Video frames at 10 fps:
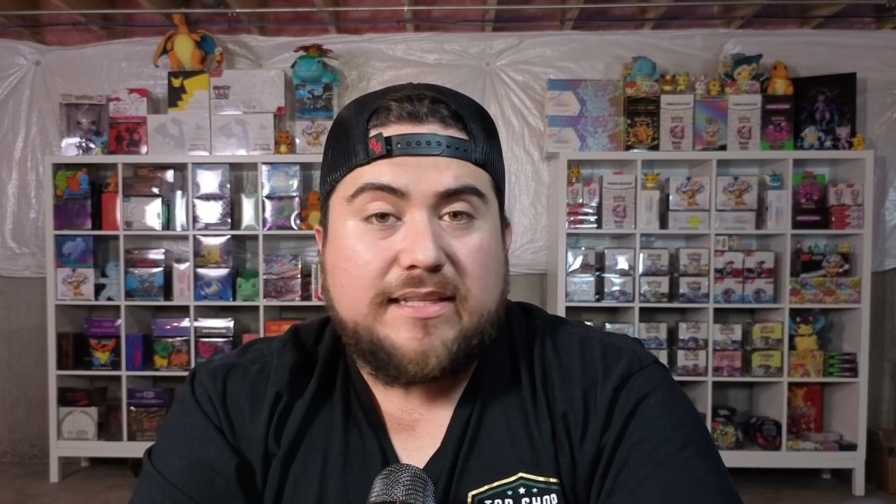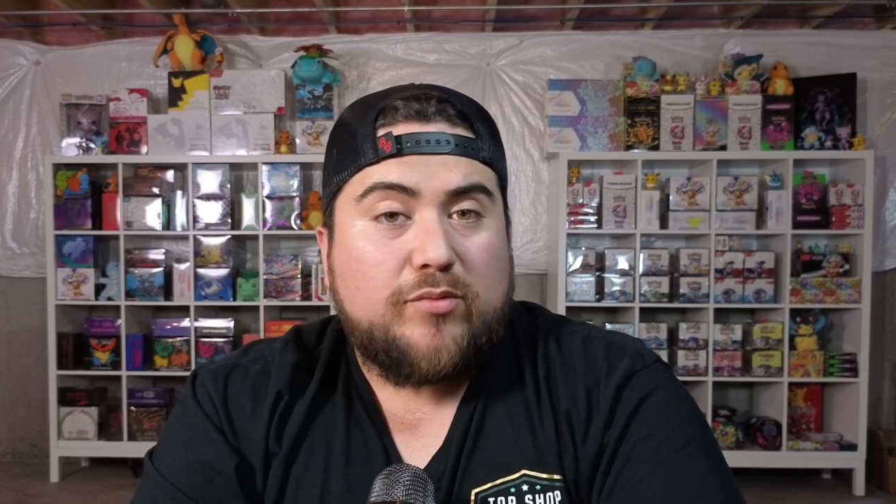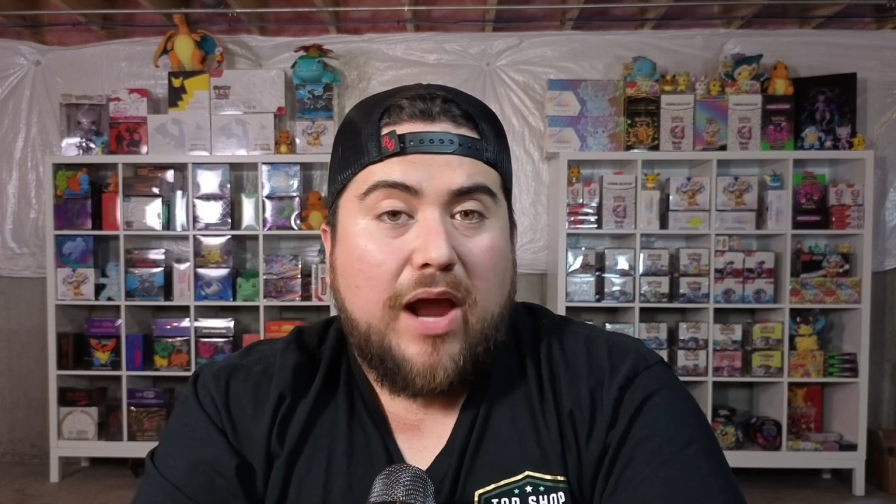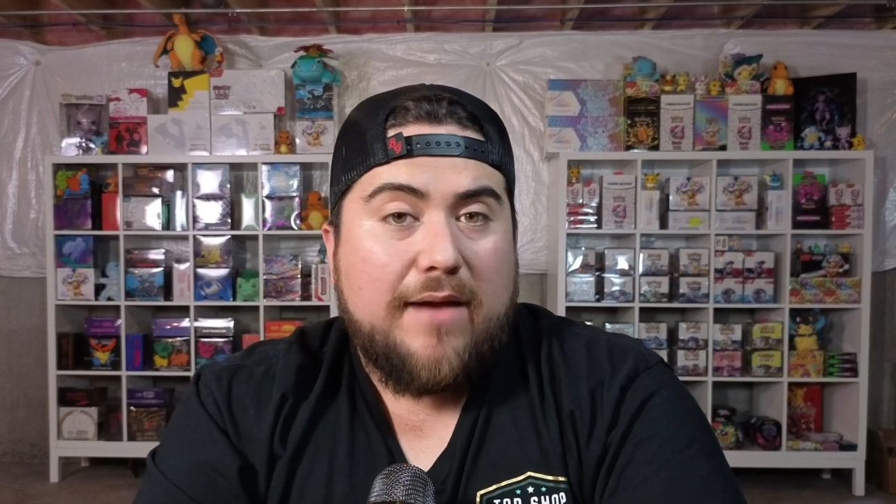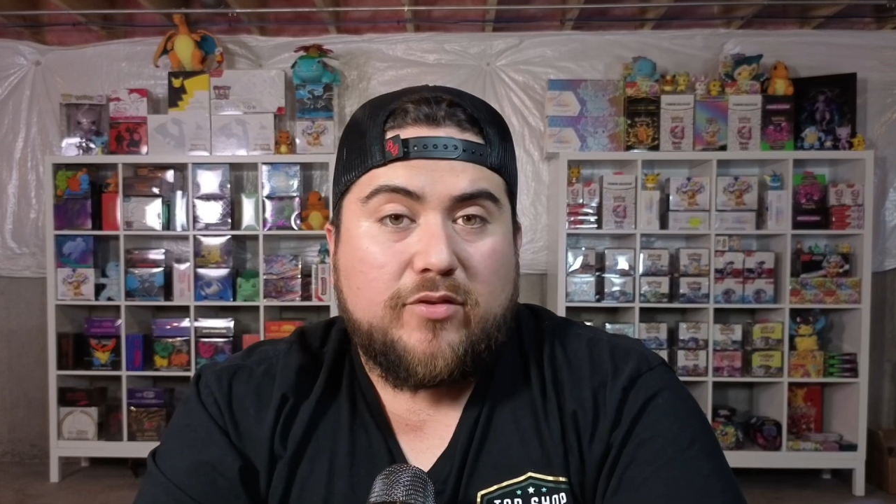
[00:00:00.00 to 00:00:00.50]

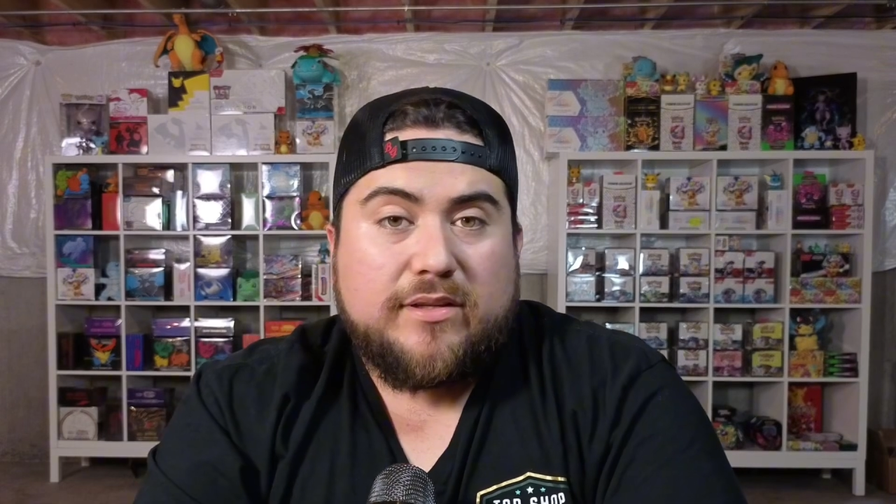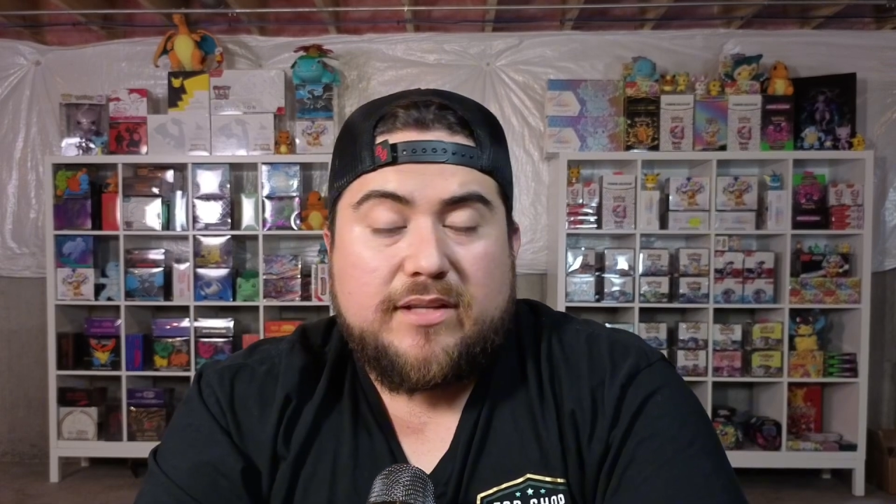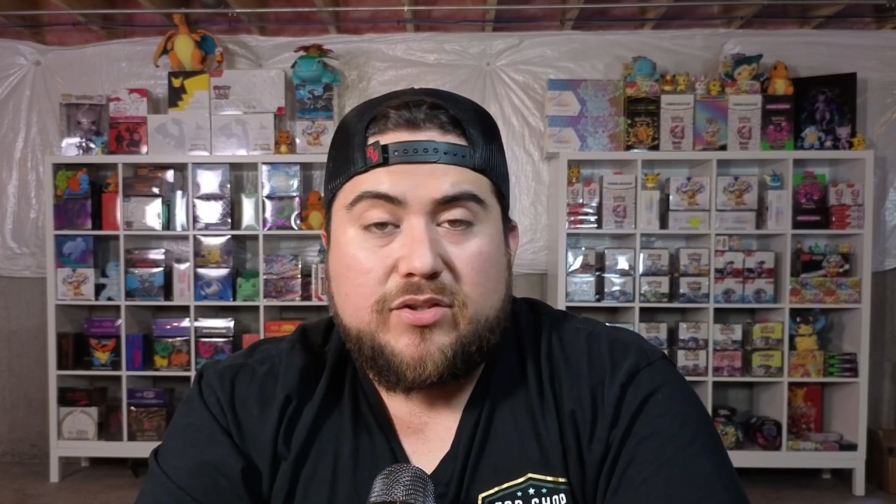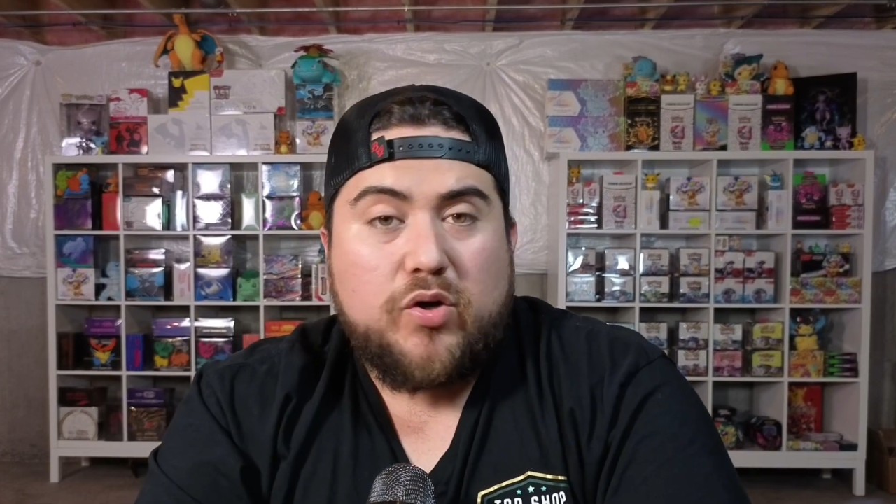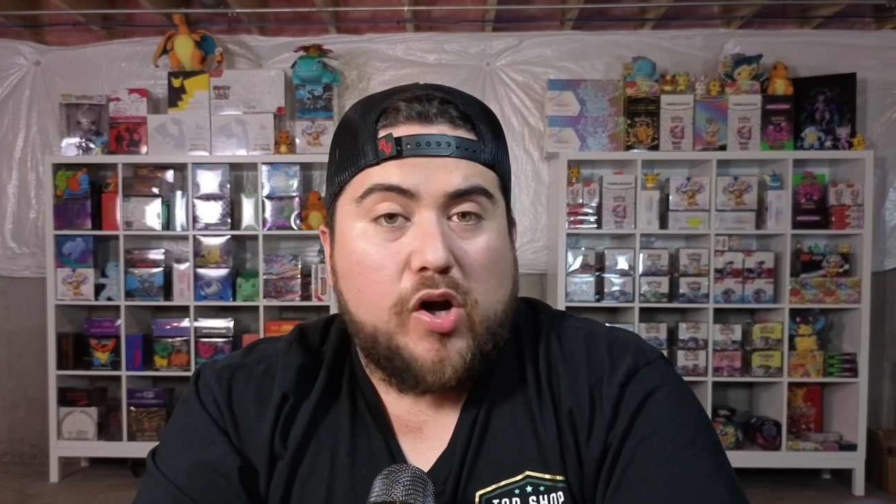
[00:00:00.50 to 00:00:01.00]
Rivals at the
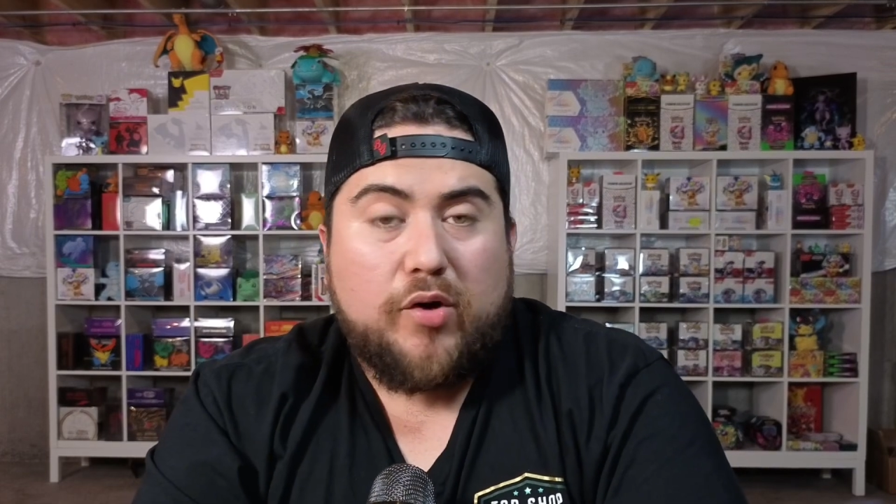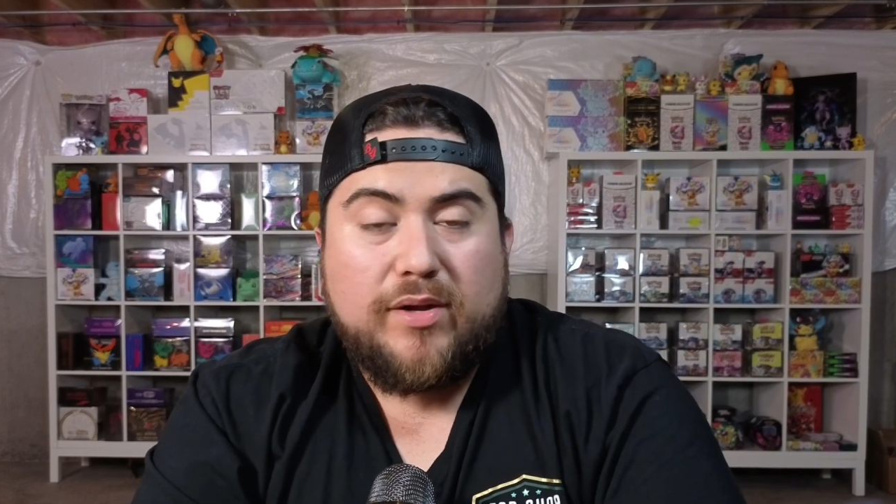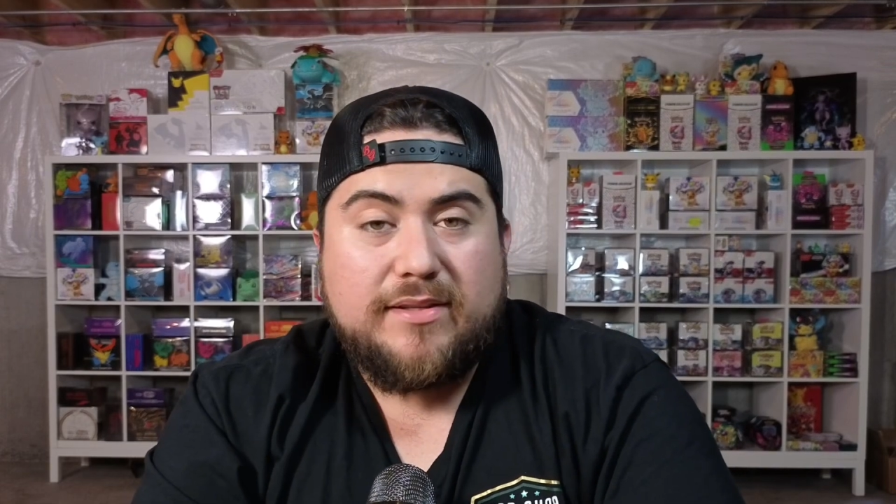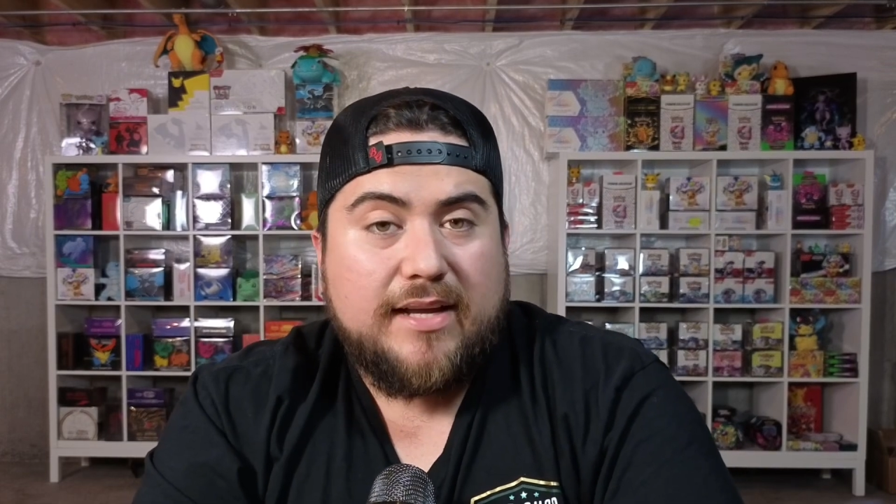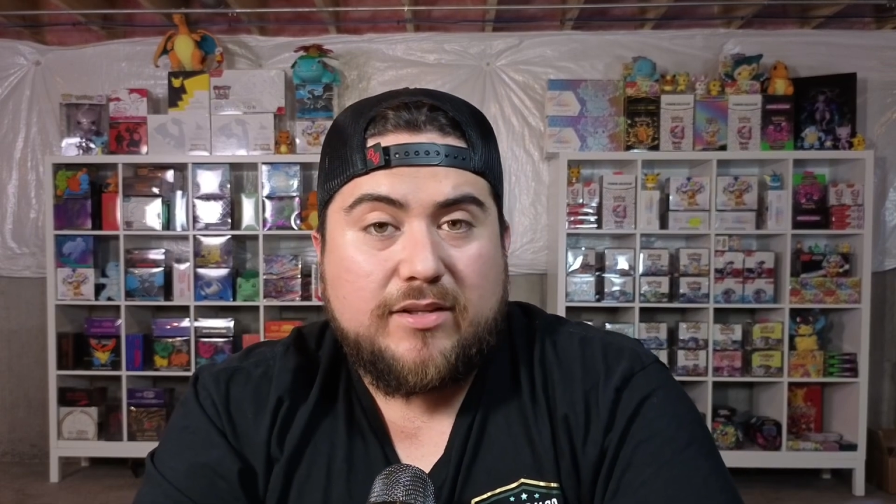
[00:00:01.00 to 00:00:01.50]
$210,